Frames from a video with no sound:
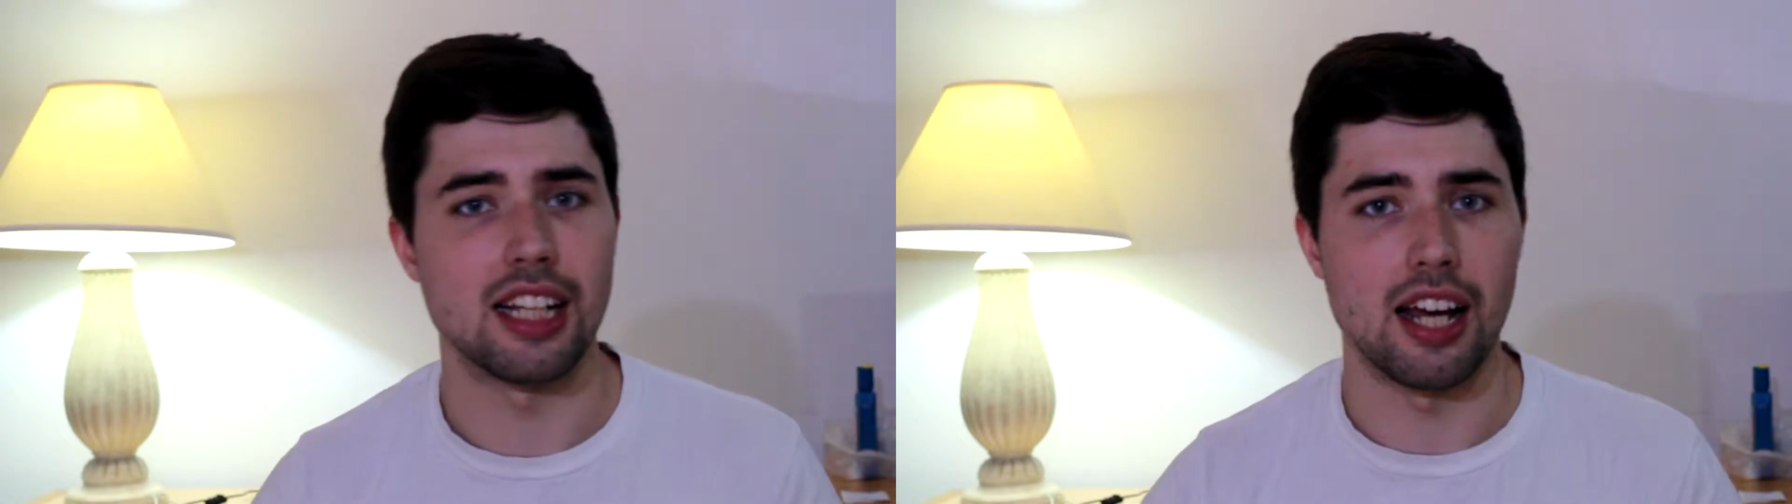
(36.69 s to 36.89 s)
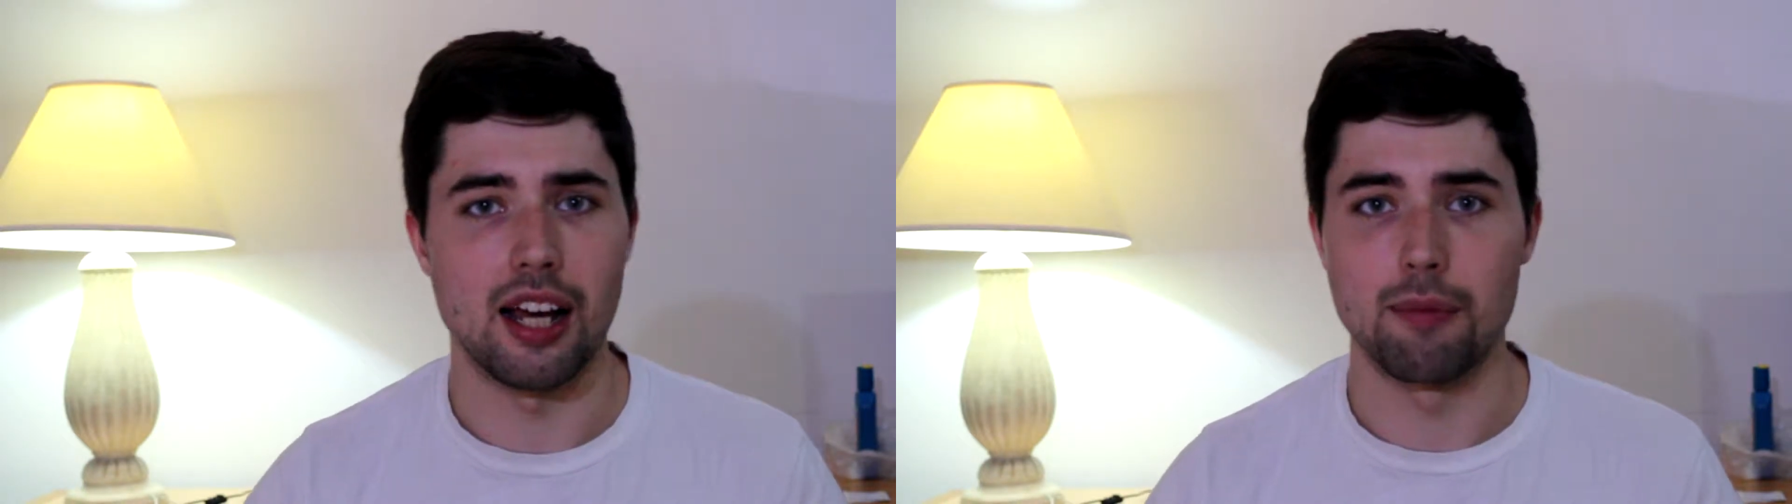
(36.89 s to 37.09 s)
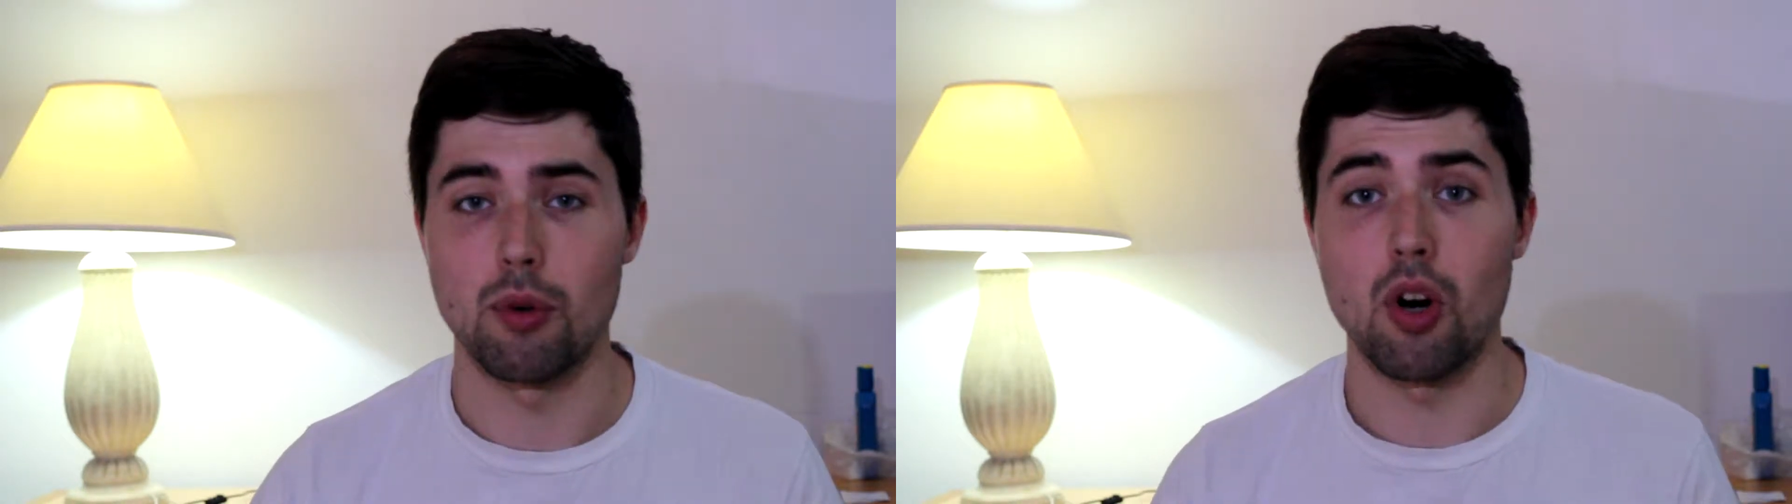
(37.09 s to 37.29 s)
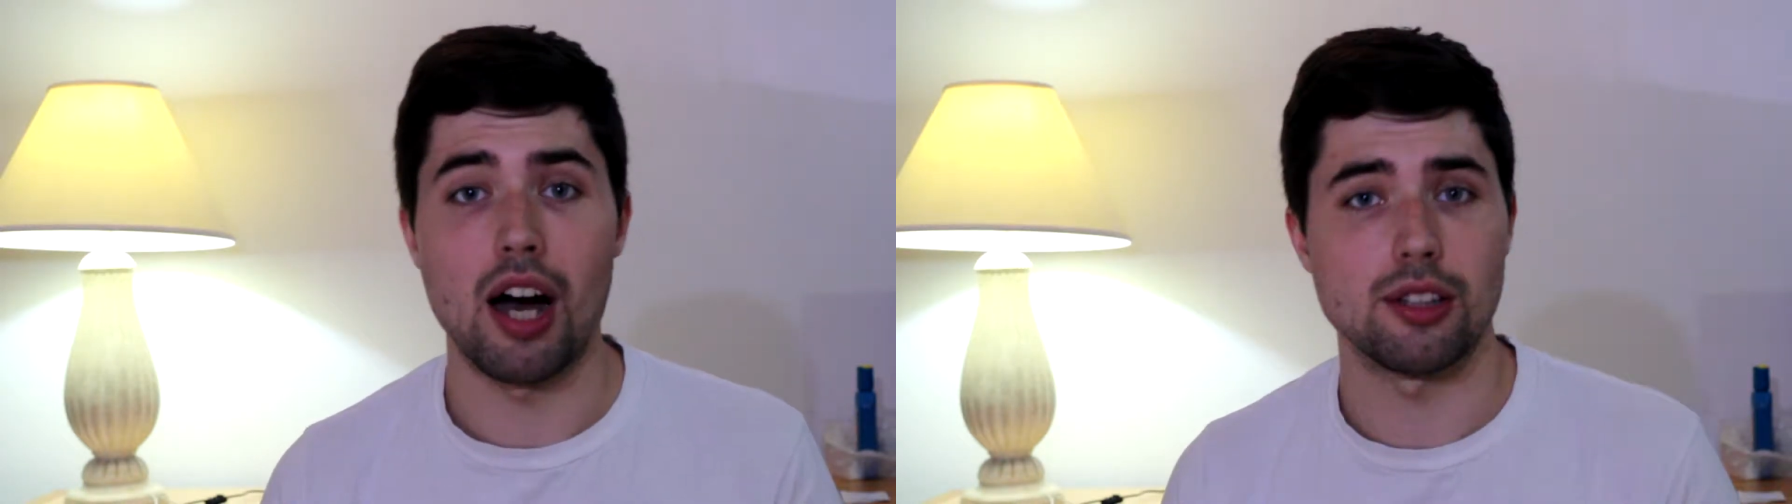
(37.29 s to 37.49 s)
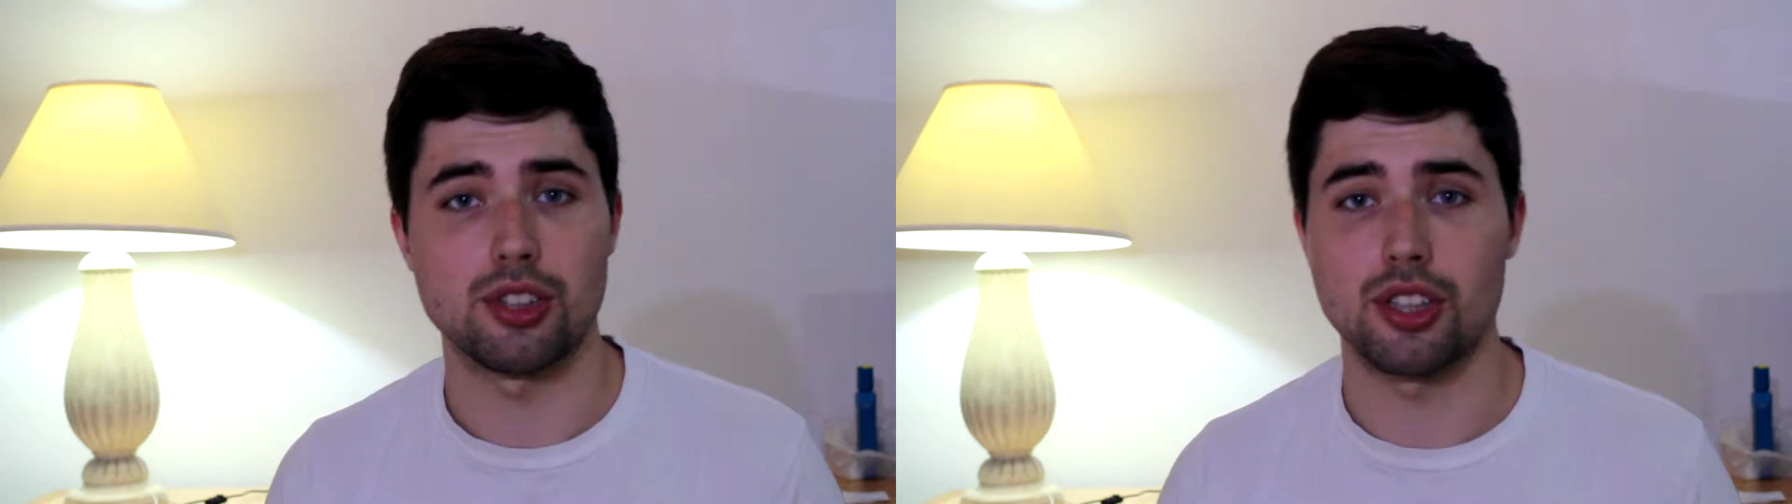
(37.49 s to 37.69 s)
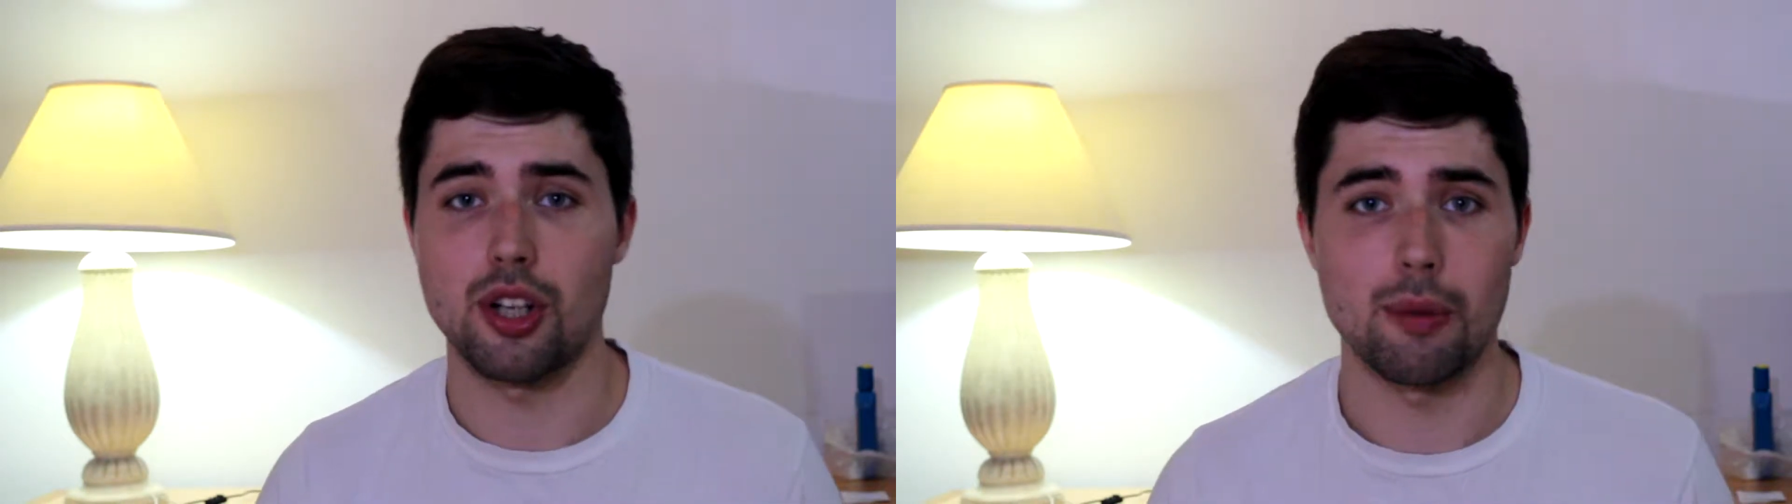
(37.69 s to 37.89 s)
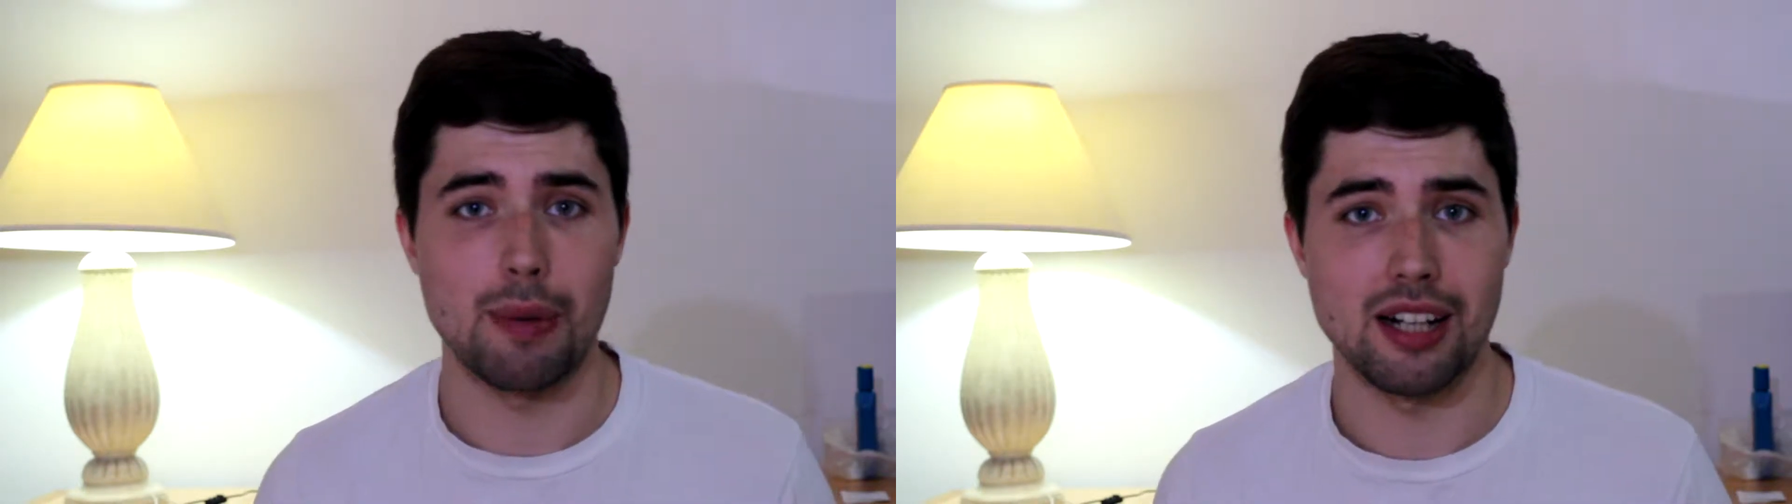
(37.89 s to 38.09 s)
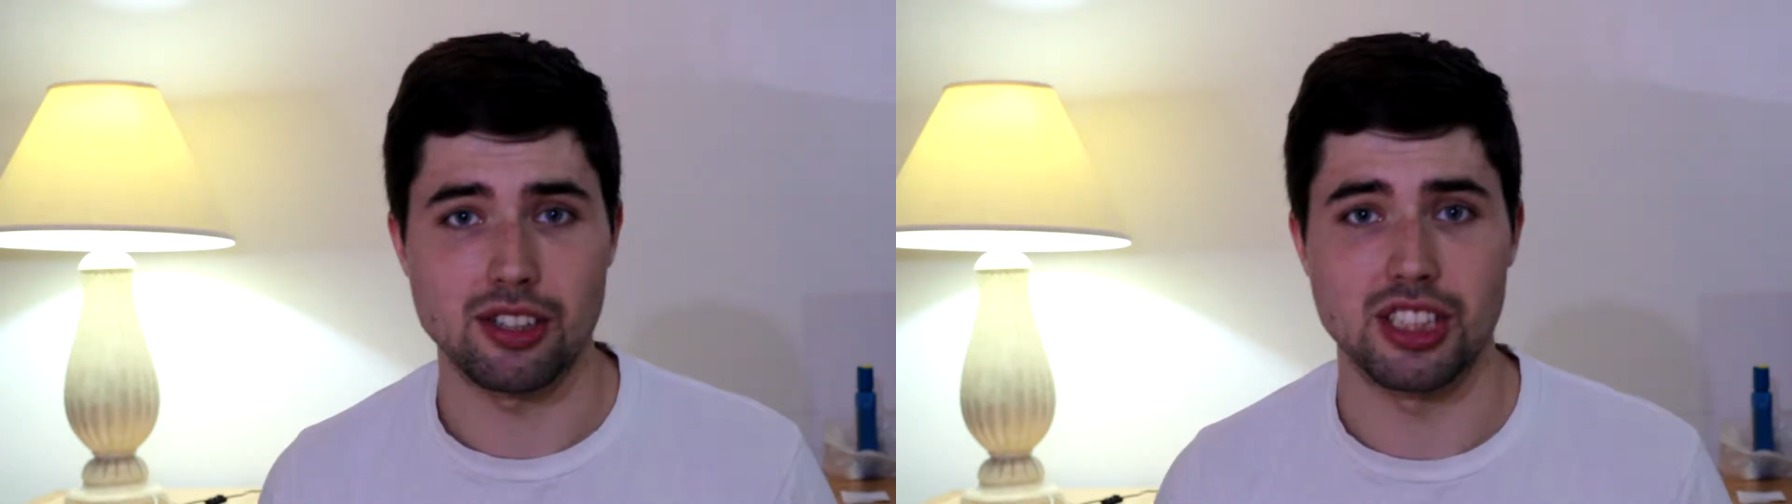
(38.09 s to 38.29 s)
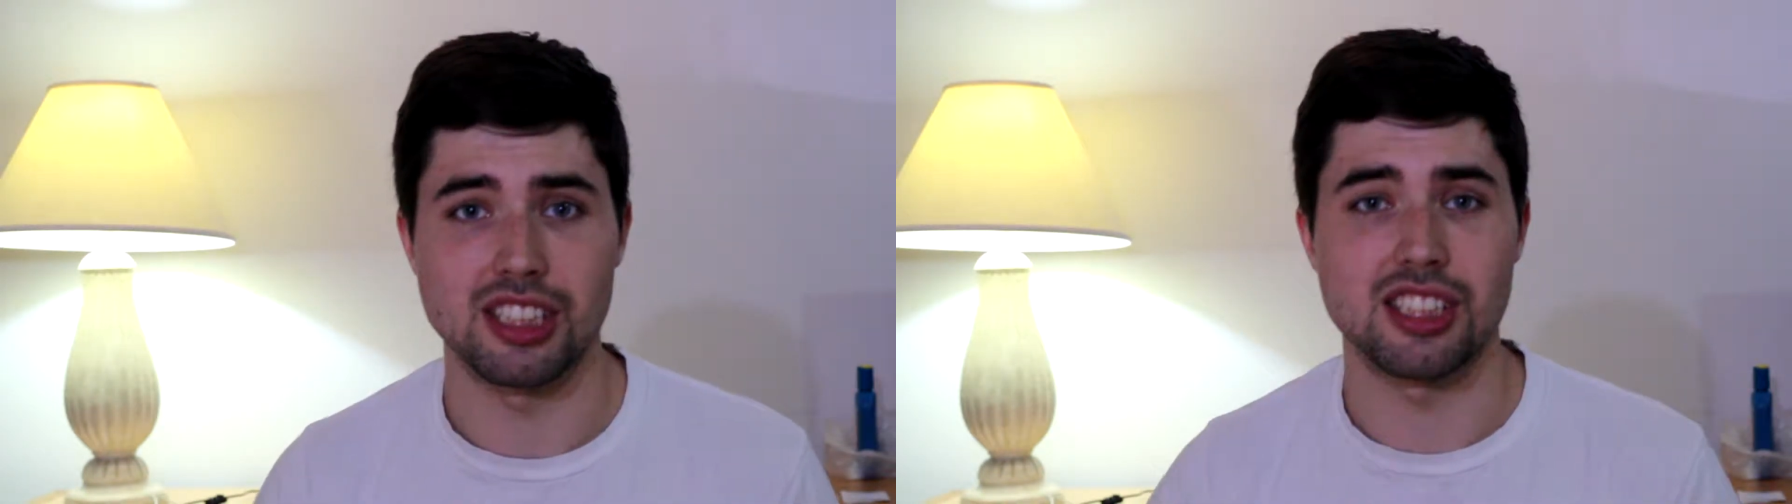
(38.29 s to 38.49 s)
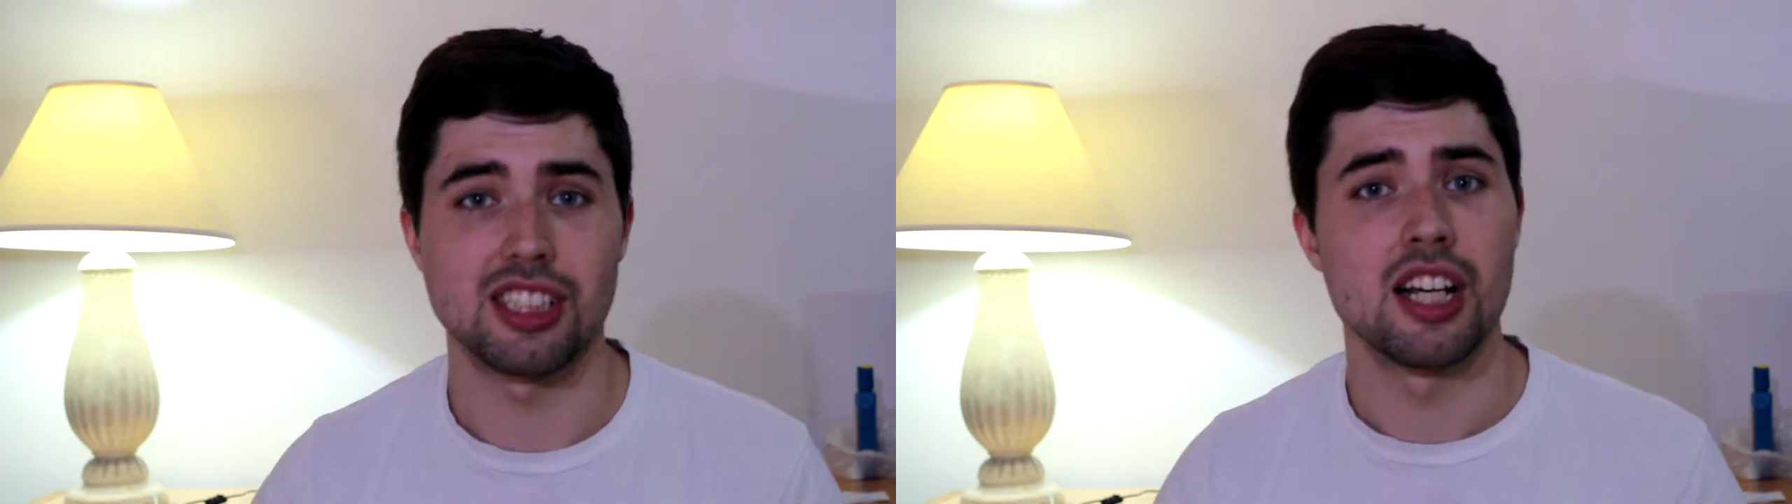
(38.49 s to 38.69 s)
or how to go about
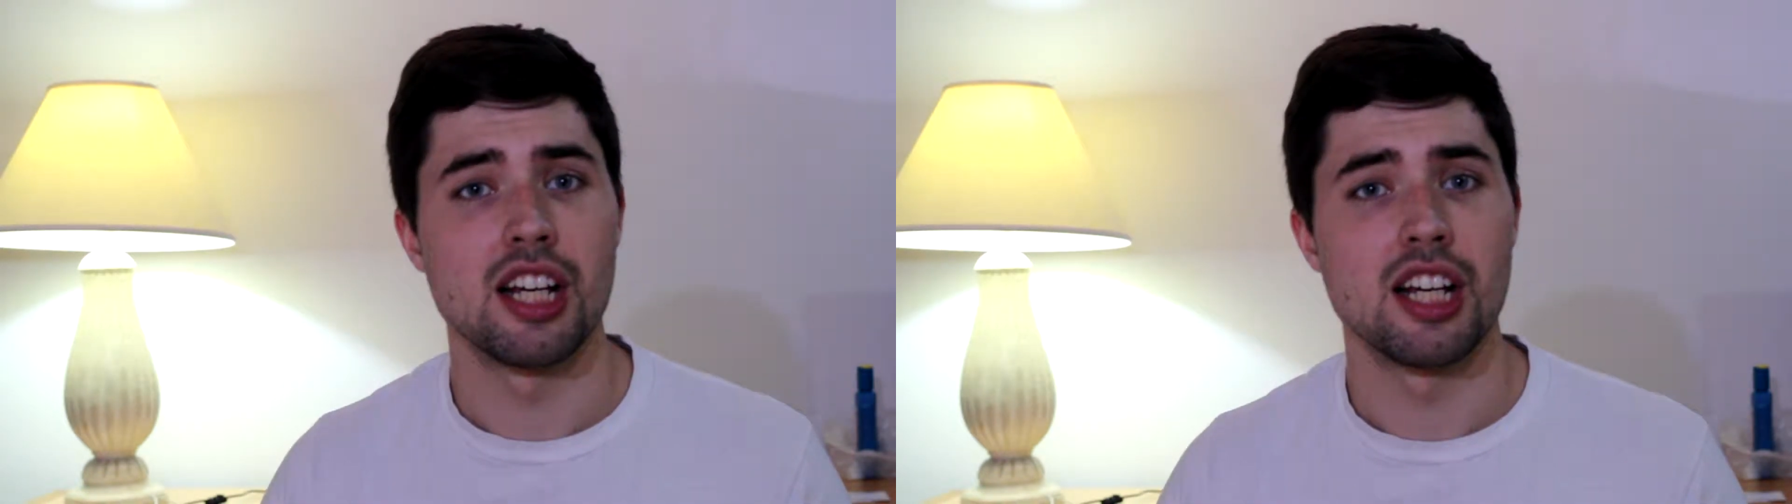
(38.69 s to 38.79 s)
it.